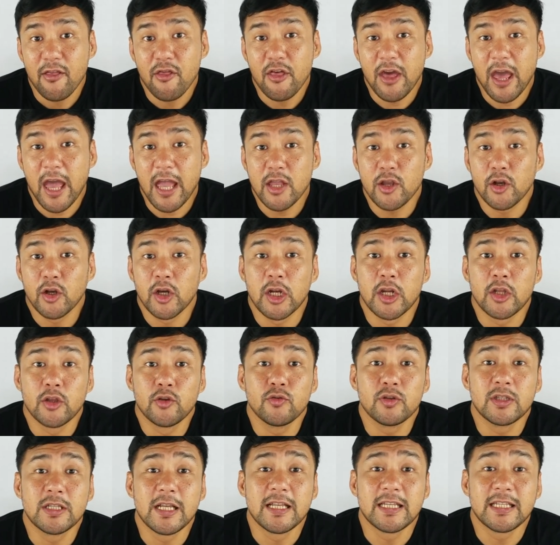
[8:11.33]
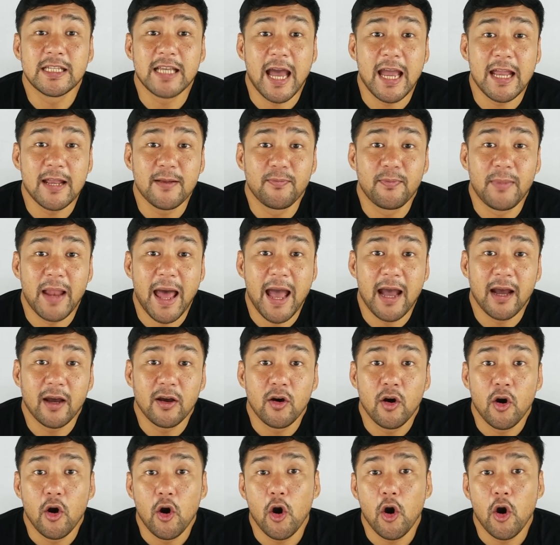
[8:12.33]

Then you're gonna do the side plank